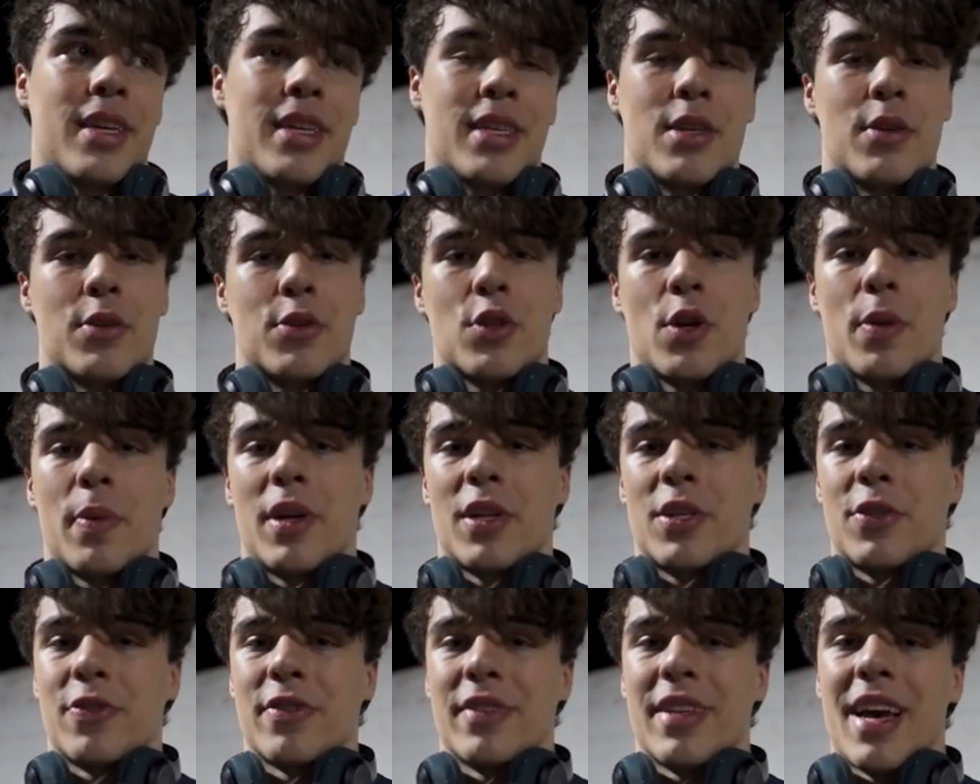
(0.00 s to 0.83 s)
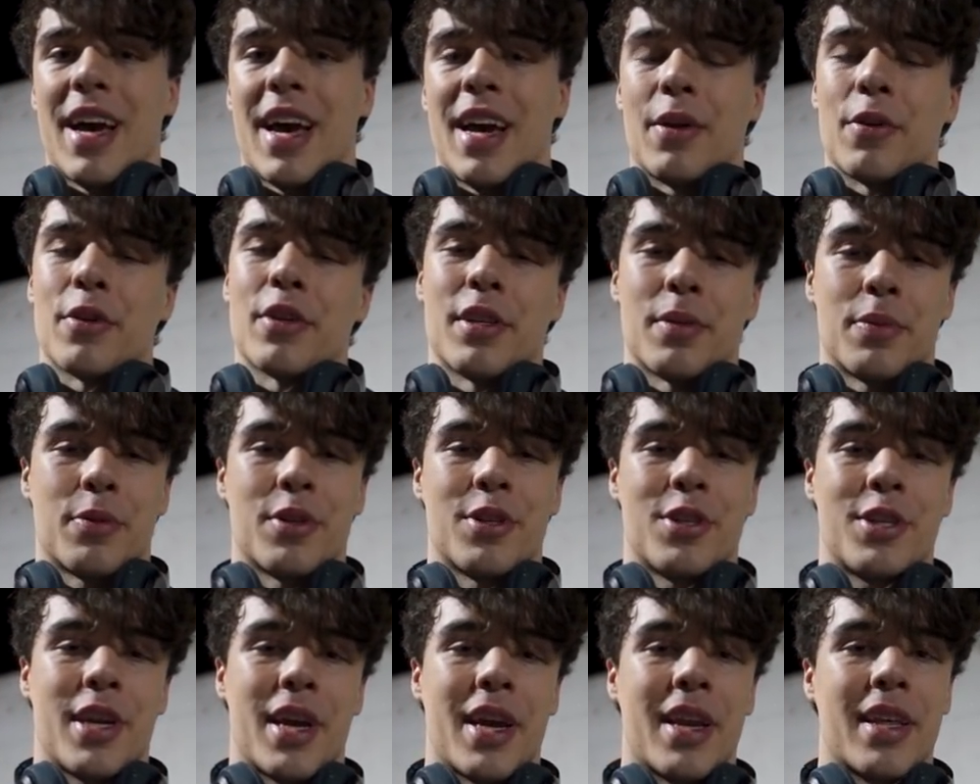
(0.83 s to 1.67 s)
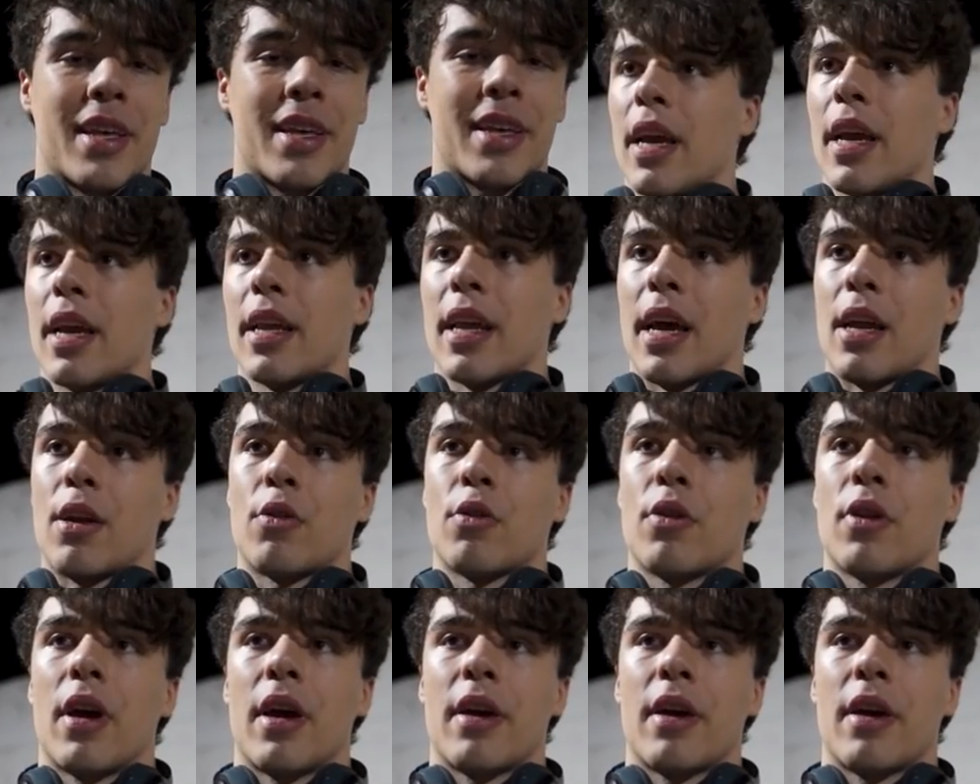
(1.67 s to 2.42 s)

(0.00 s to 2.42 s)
Thank you so much for that. I really appreciate it. And I don't.